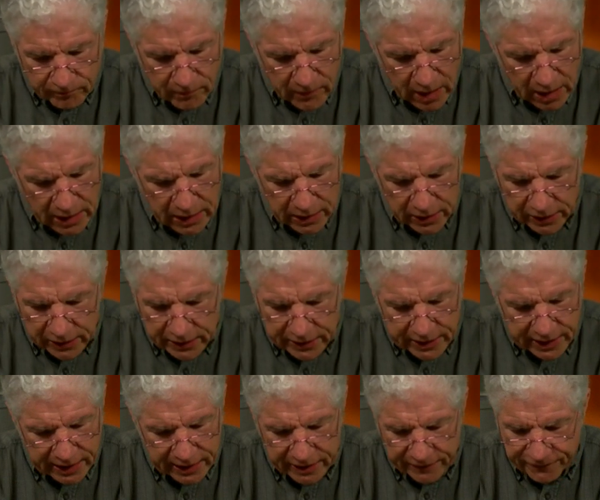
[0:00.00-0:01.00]

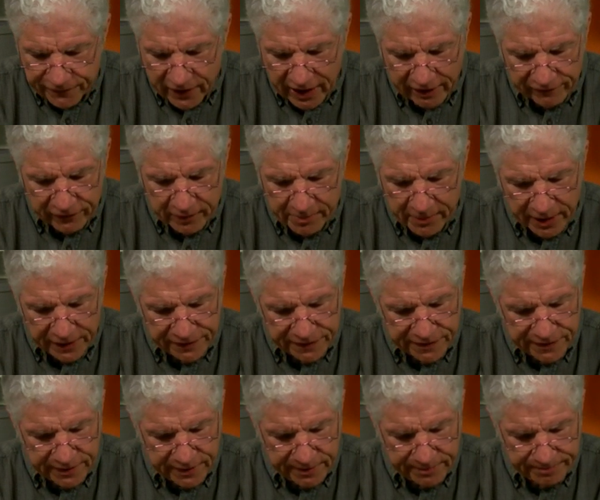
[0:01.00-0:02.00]
Okay, for every month,
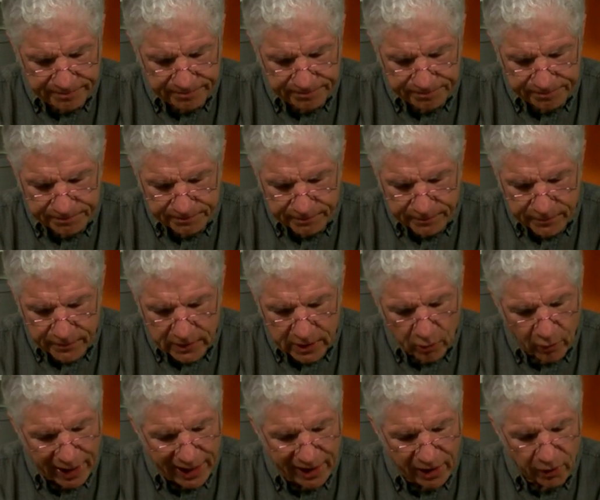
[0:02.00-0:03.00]

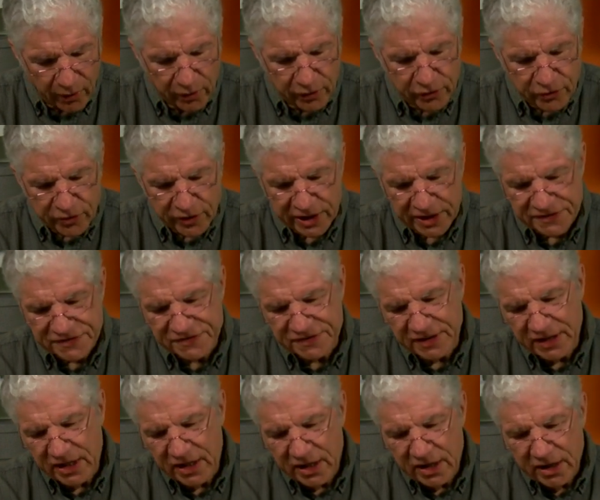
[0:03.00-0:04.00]
wow, Chris,
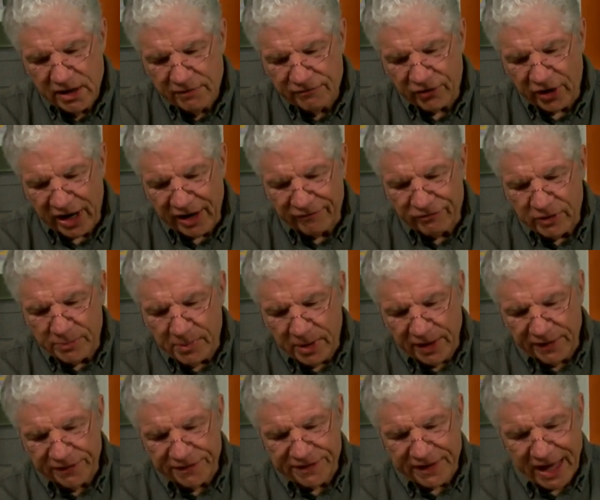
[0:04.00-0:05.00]
for every
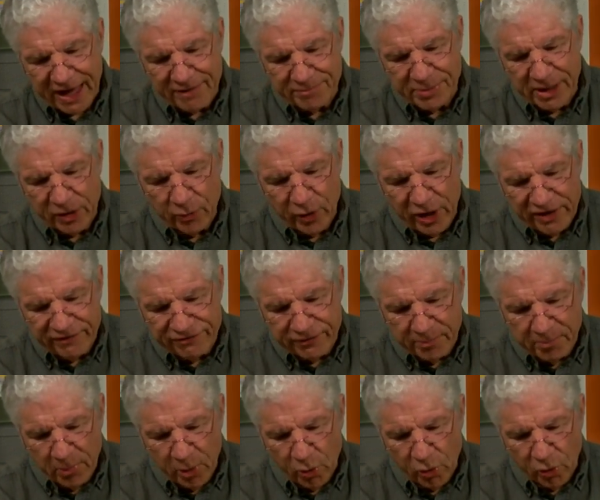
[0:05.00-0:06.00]
month I've been away from
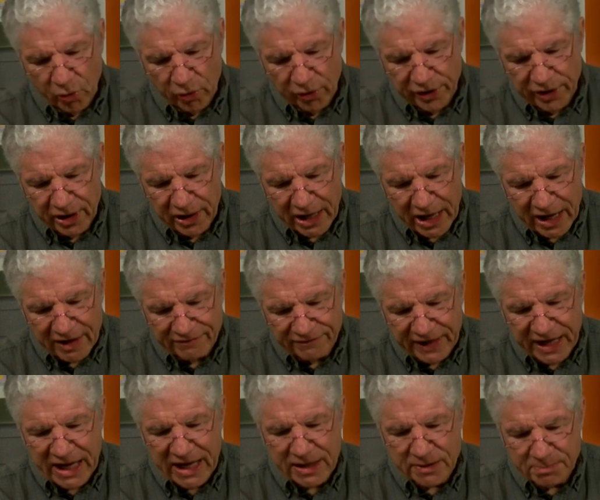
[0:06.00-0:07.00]
mold, I've
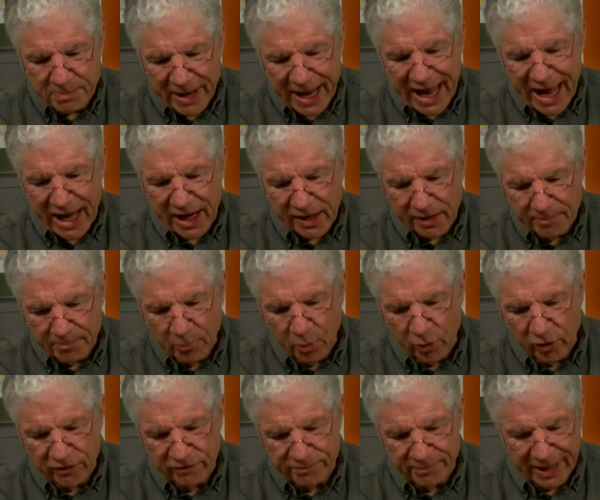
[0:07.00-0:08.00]
gained back more
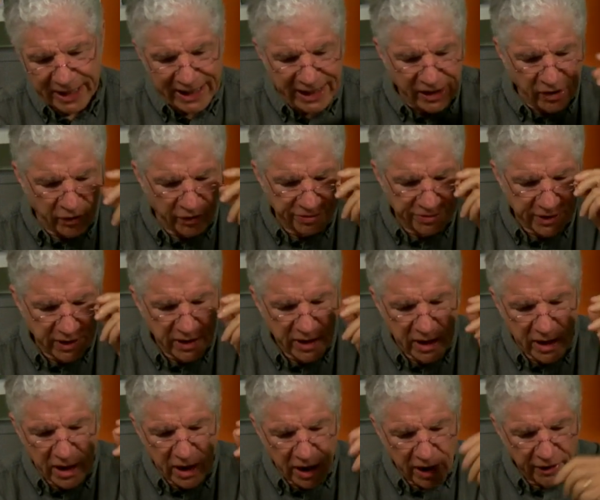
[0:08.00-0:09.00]
of my health.
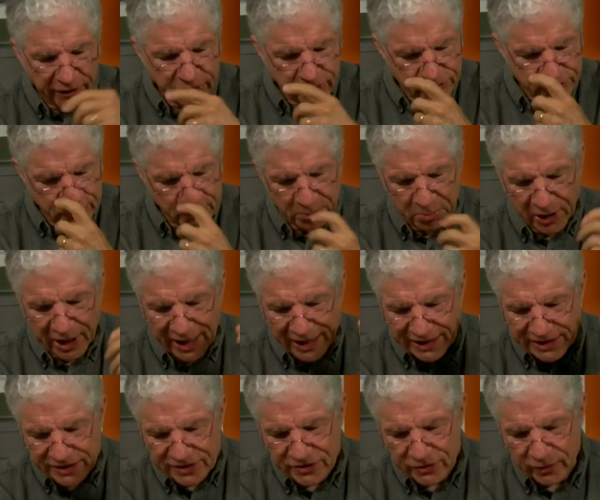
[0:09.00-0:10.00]
Others are
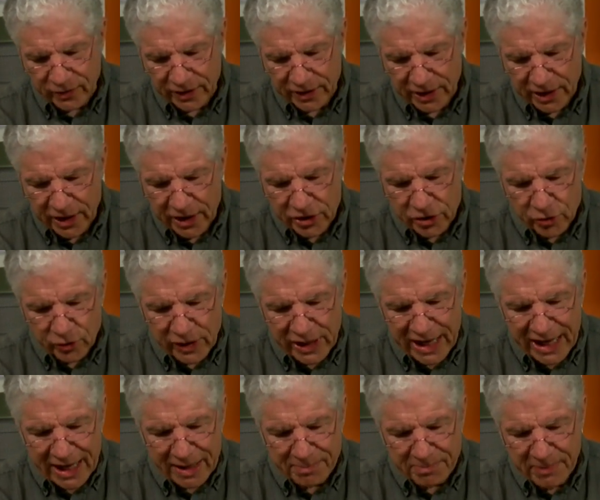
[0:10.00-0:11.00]
blind to it. You
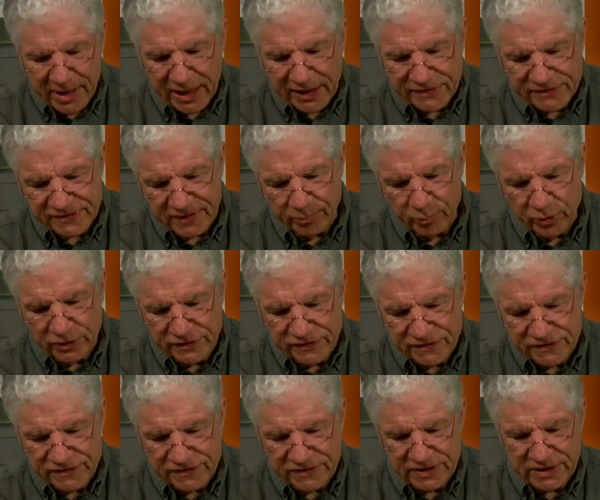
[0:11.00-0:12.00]
can't make someone
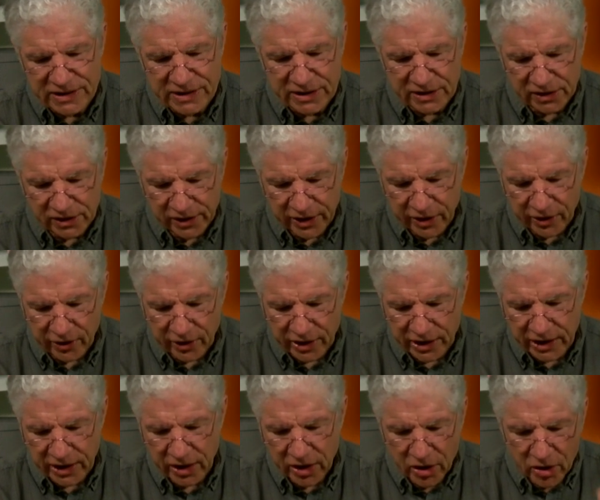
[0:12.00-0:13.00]
see clarity
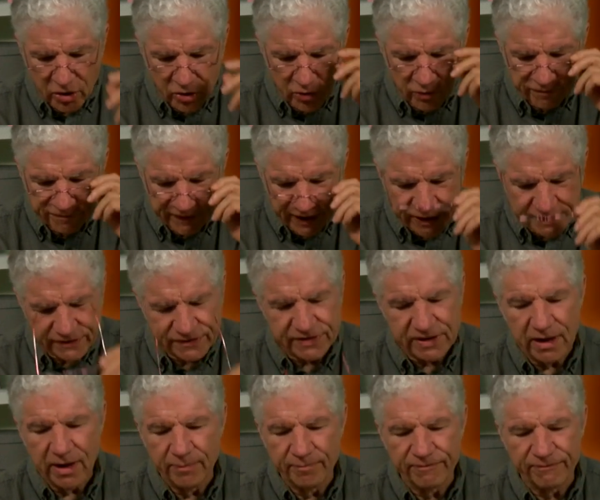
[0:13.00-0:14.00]
who finds
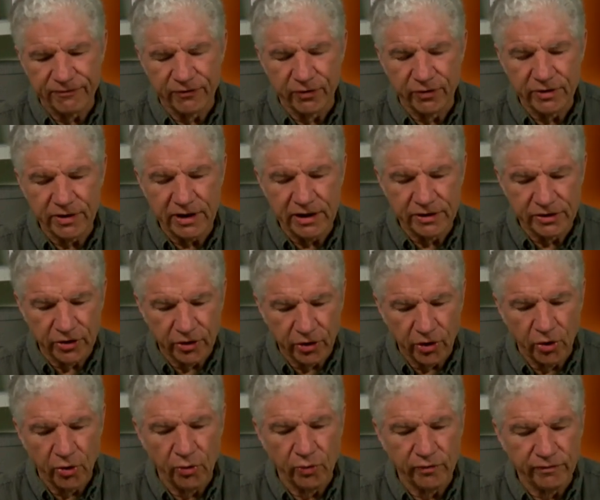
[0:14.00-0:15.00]
comfort in their
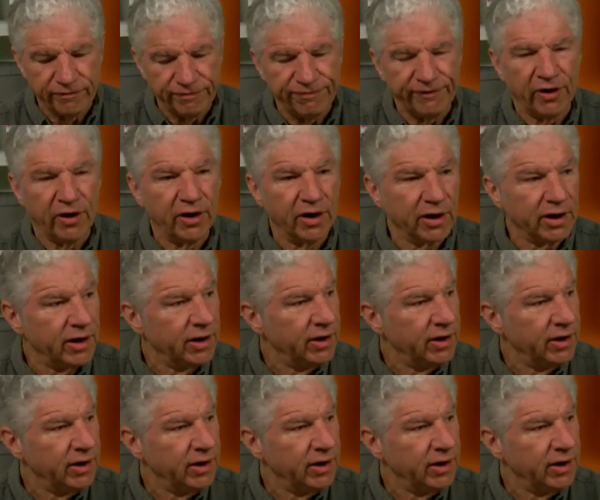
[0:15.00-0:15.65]
own fog.